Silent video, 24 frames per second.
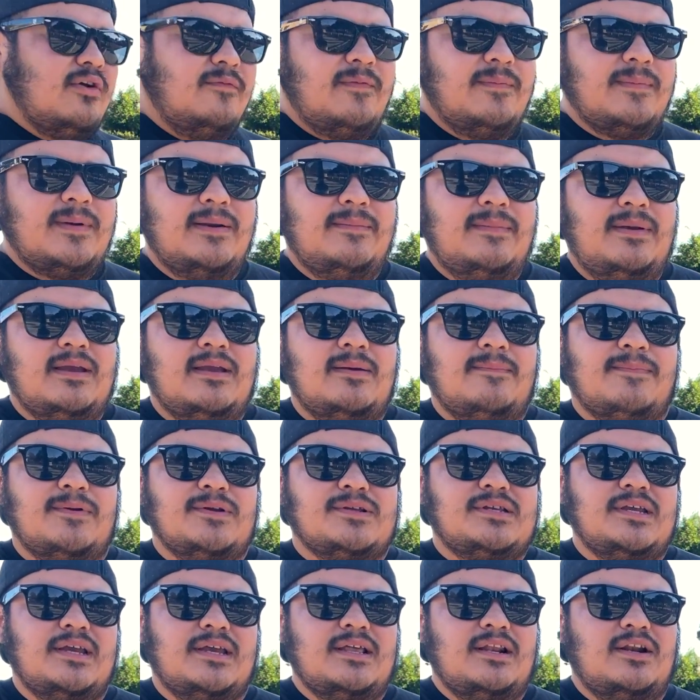I'm gonna make it
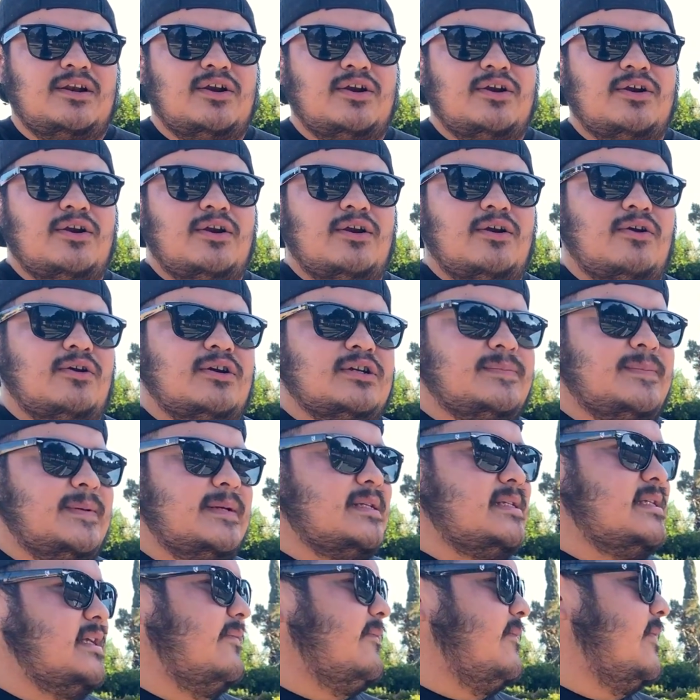particular or
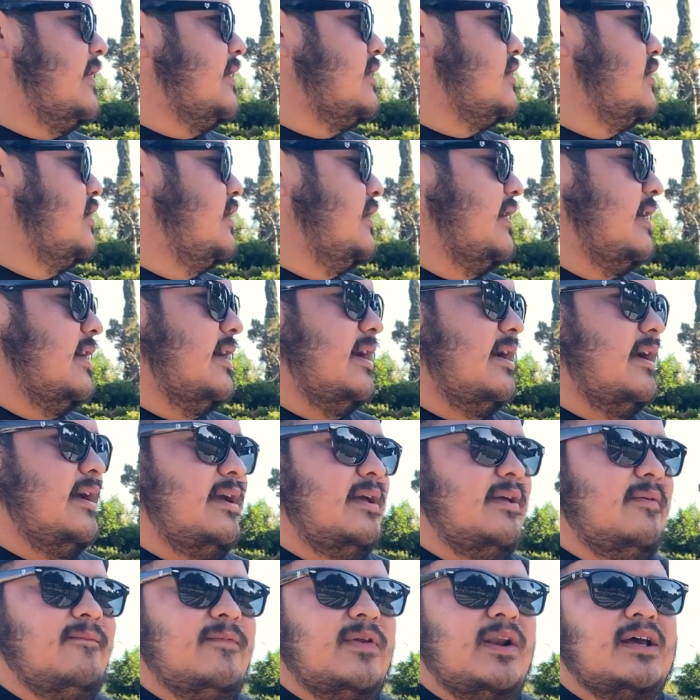specific to
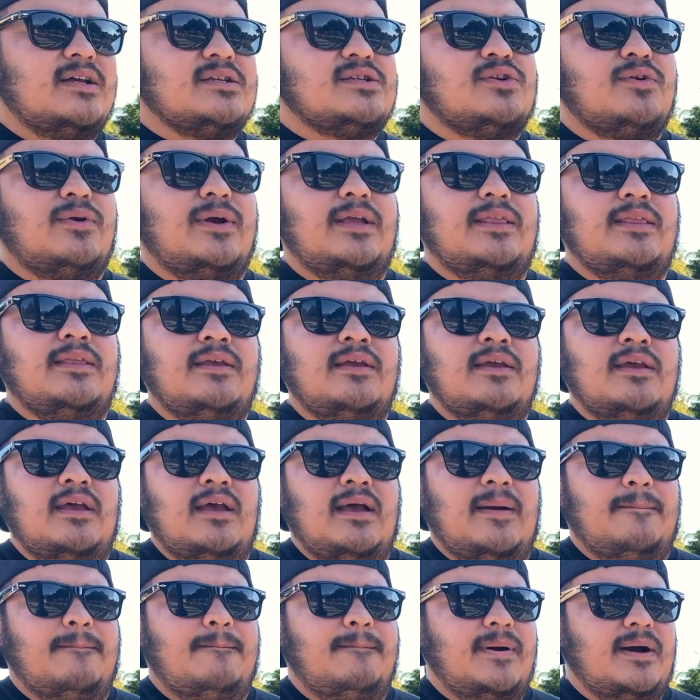the Veloster N,
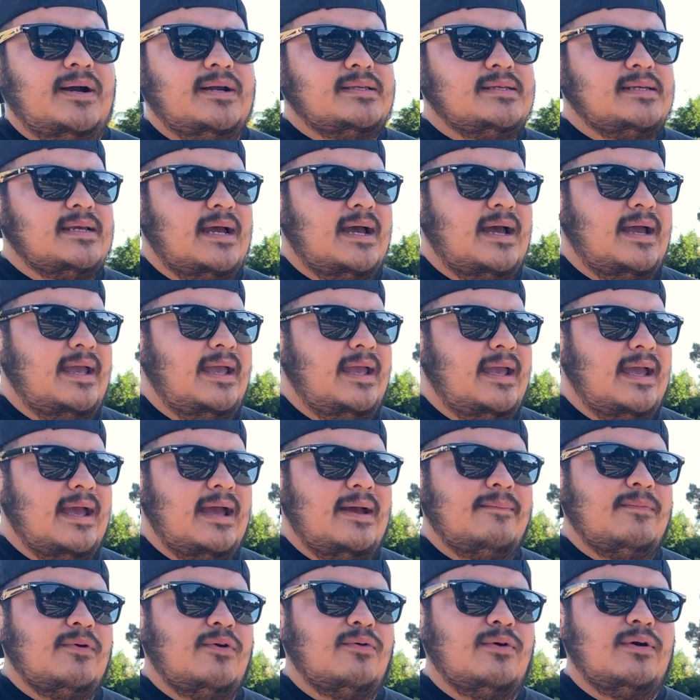but I
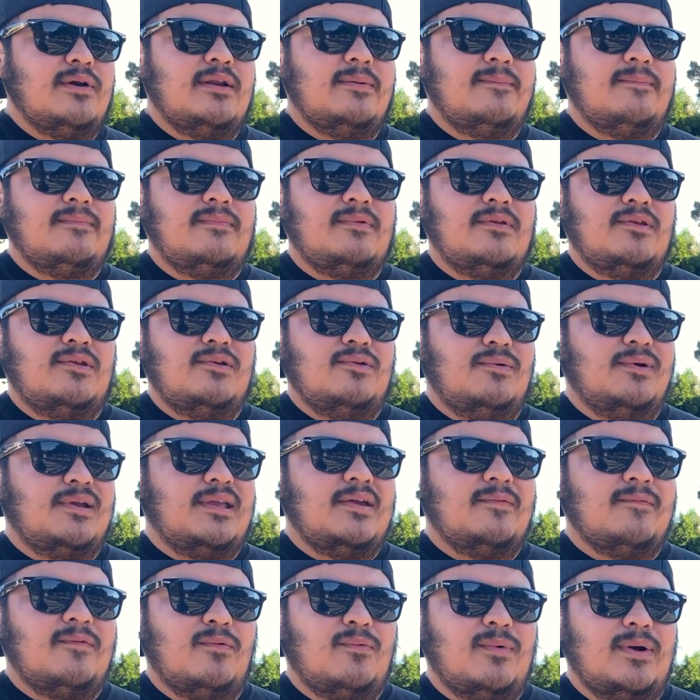am going to do a
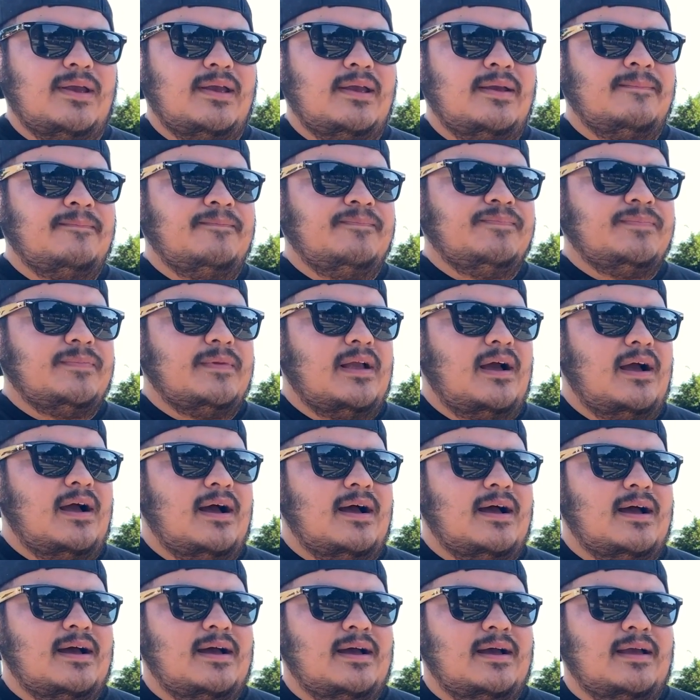giveaway.
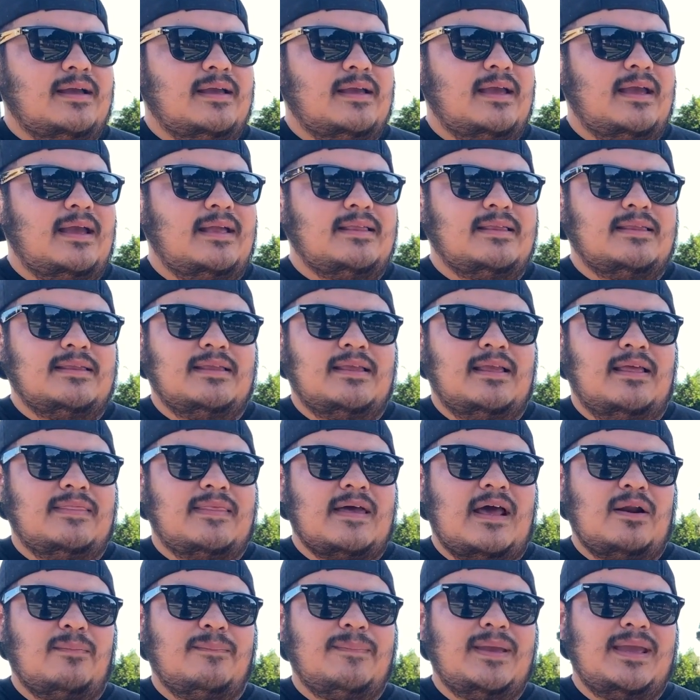And
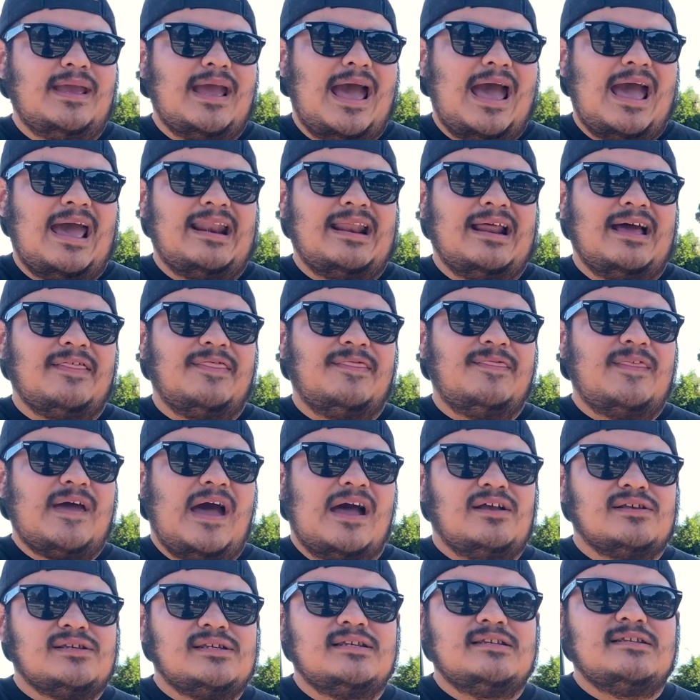that'll be at
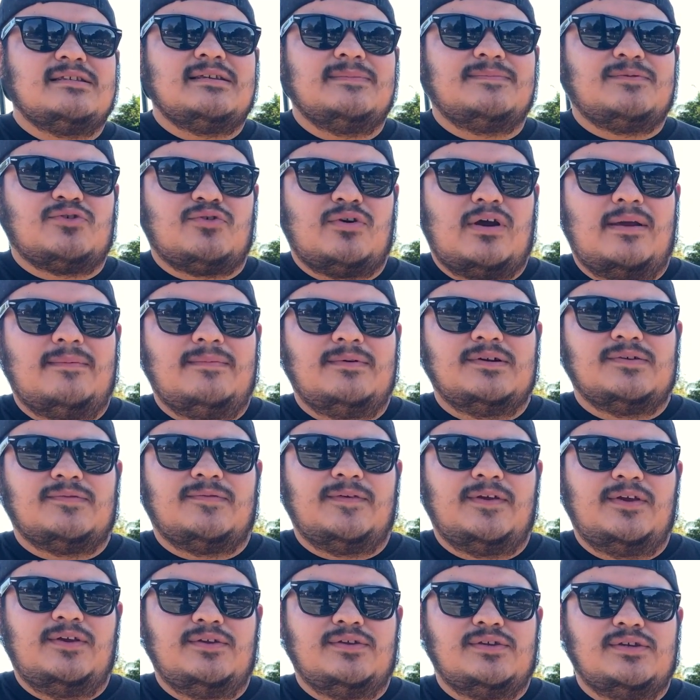1,000 subscribers for
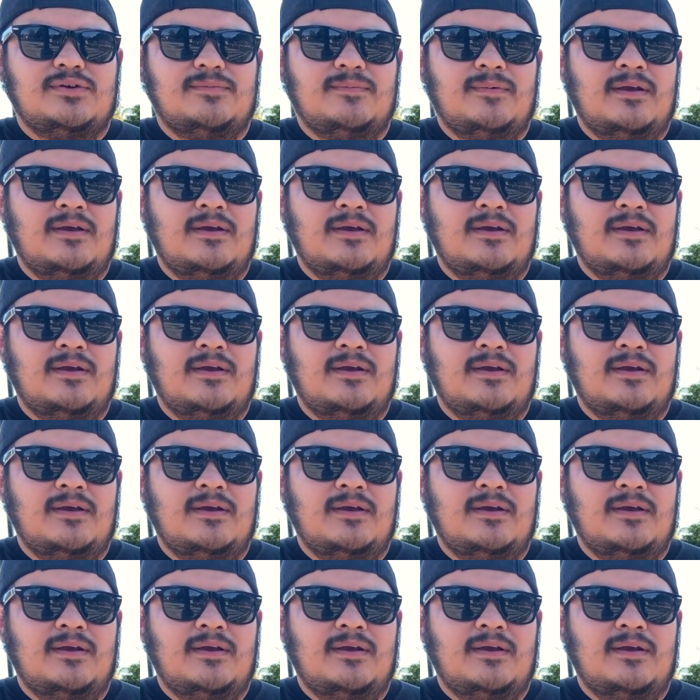YouTube.